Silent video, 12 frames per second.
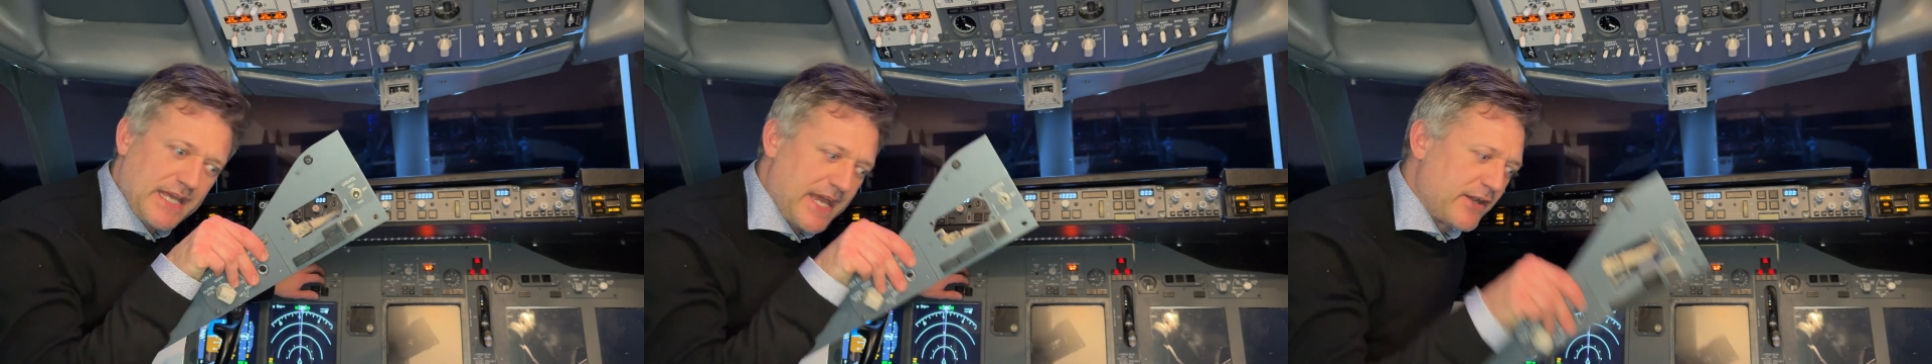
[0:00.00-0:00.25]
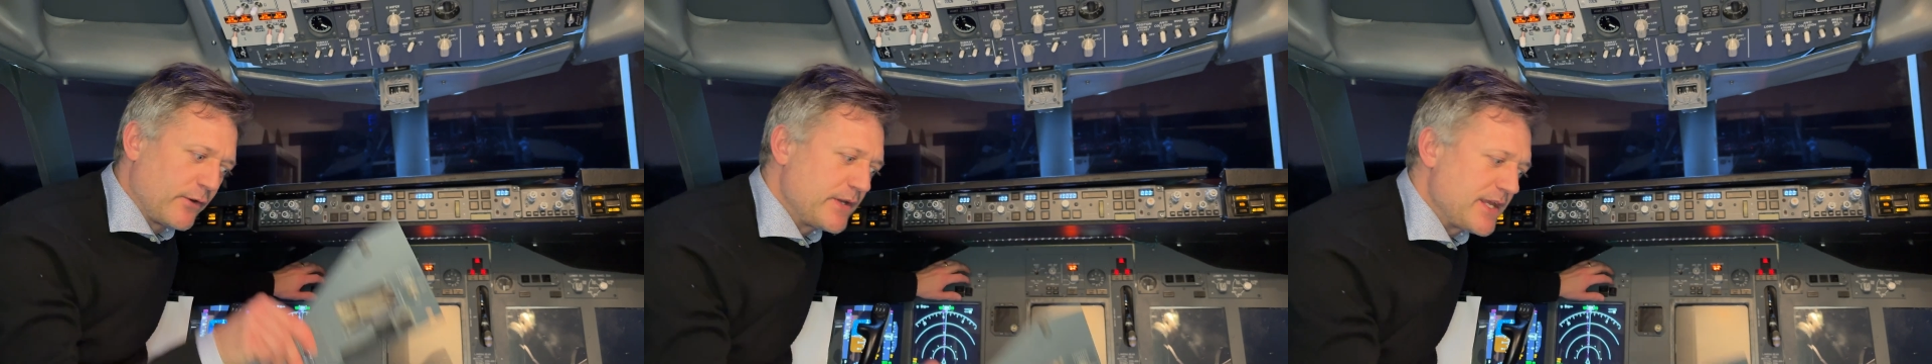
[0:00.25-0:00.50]
an
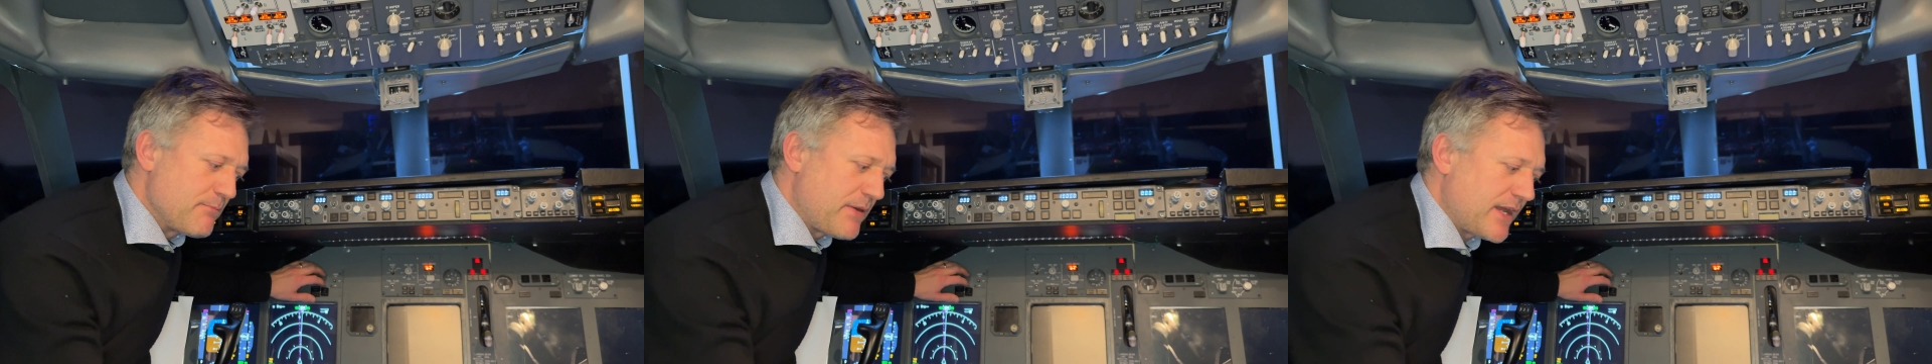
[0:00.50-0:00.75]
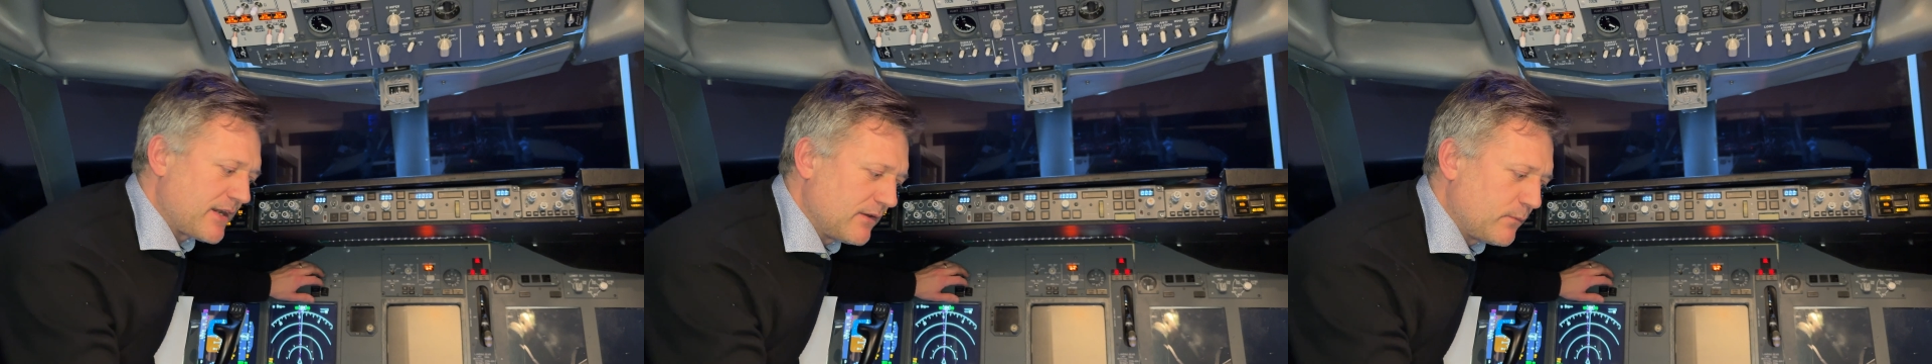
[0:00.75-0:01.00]
OEM
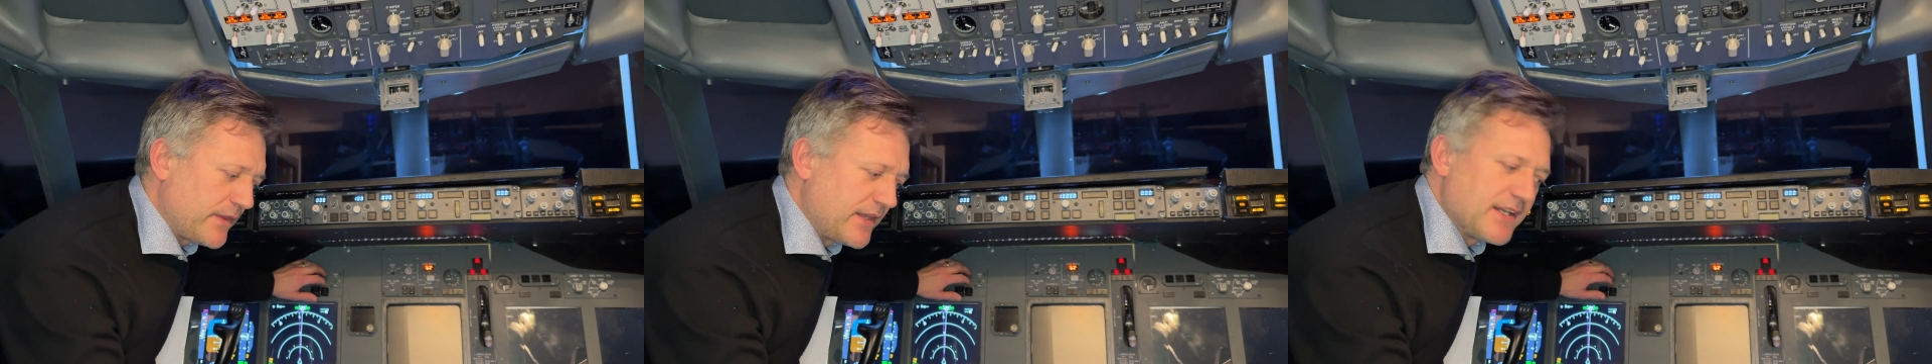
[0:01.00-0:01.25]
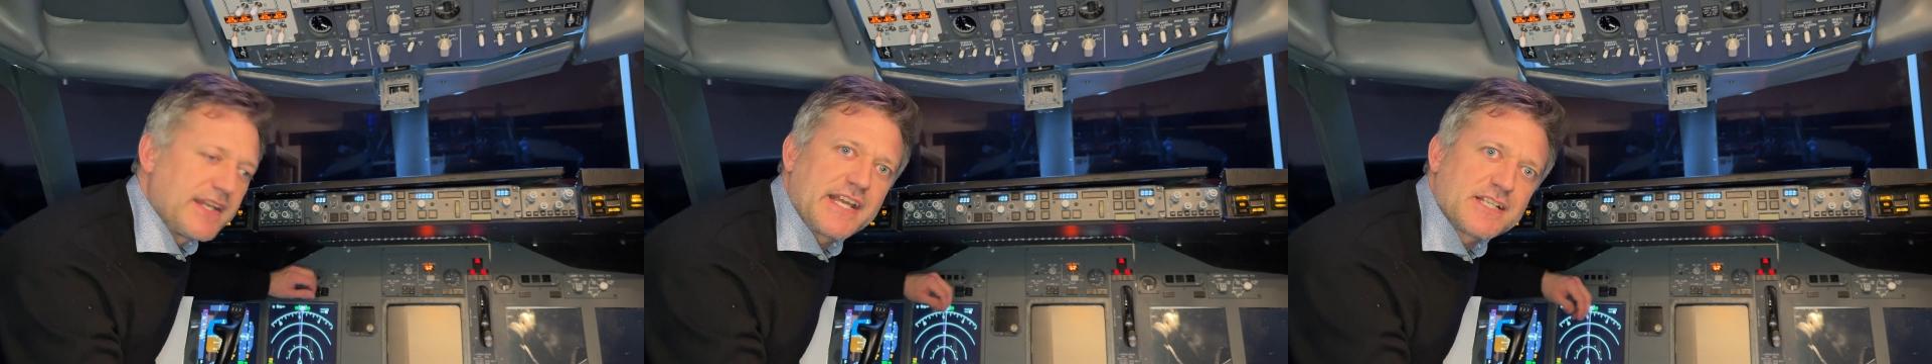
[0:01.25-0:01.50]
panel within
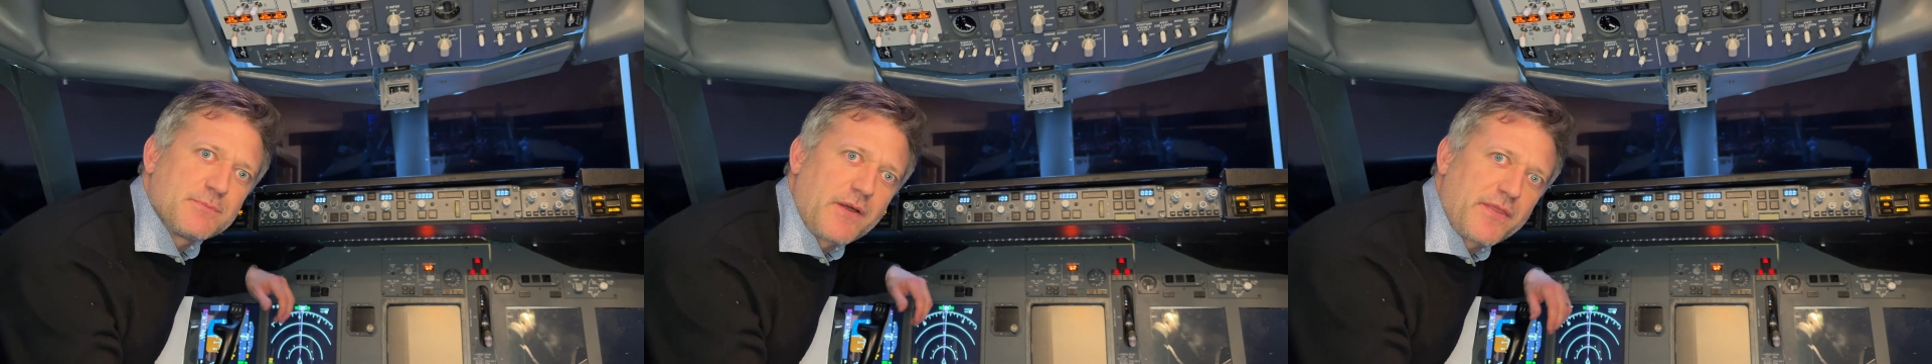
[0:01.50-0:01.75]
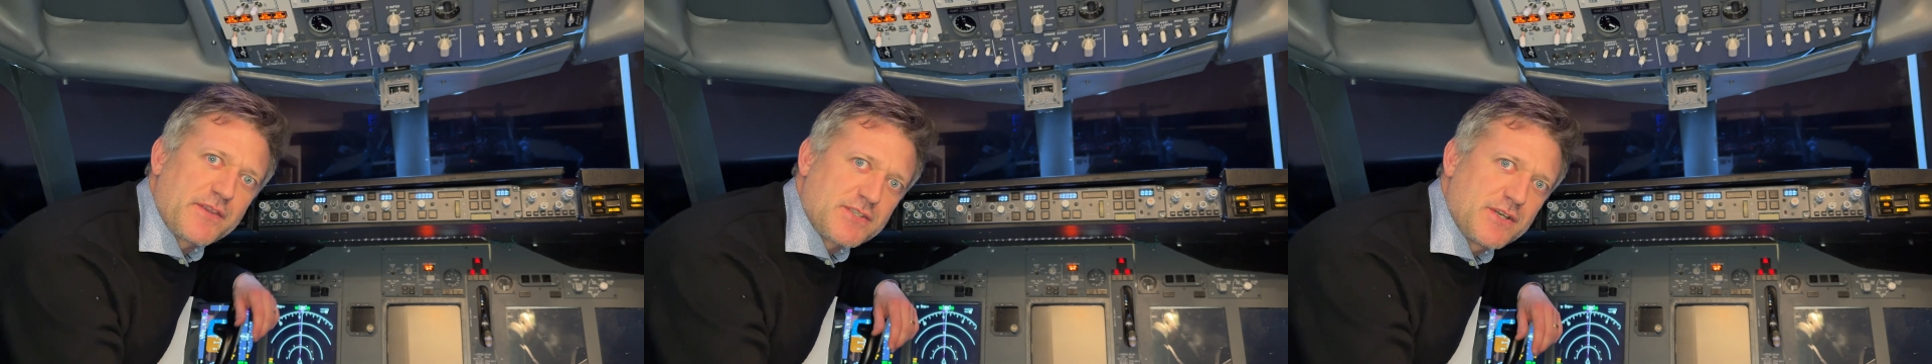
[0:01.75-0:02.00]
the next
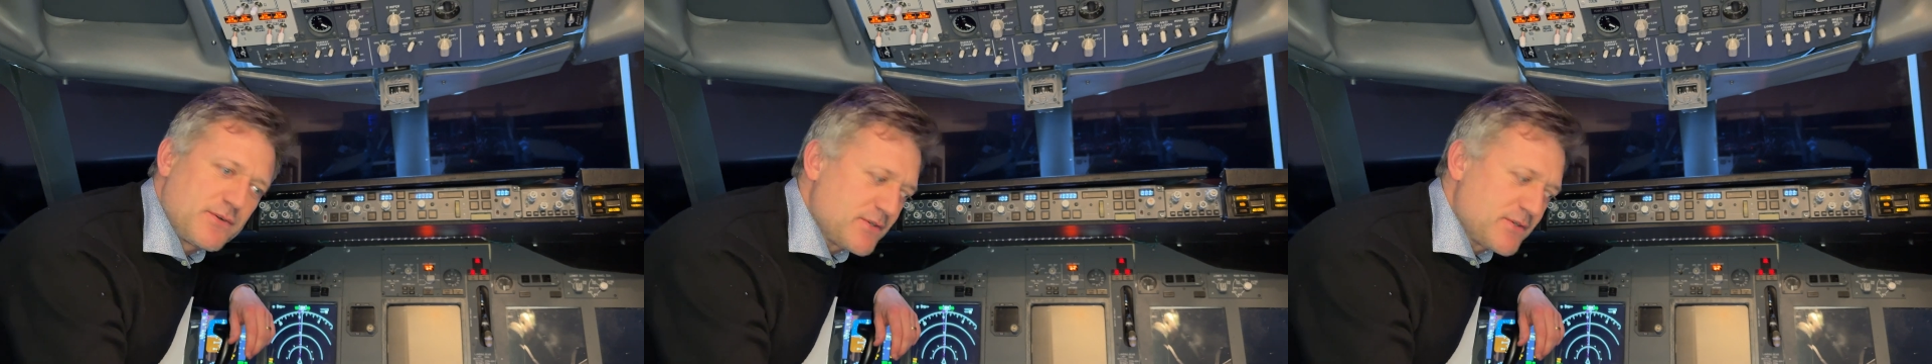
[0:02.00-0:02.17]
month or so.